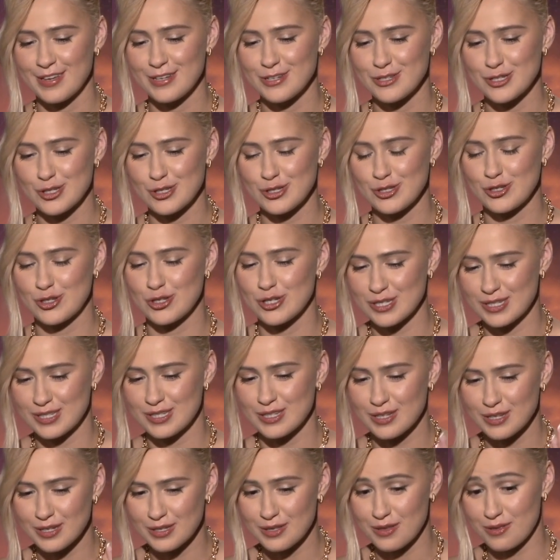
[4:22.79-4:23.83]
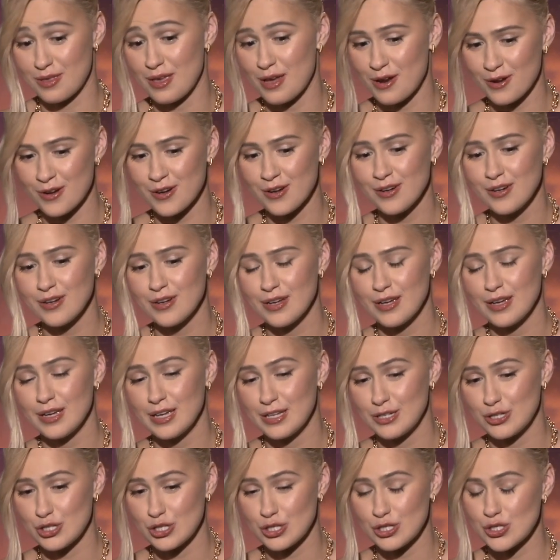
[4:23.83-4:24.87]
she's just there
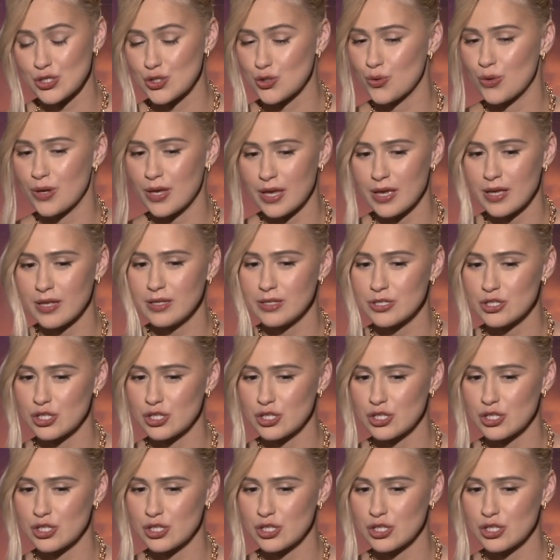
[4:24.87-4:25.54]
and she's doing it.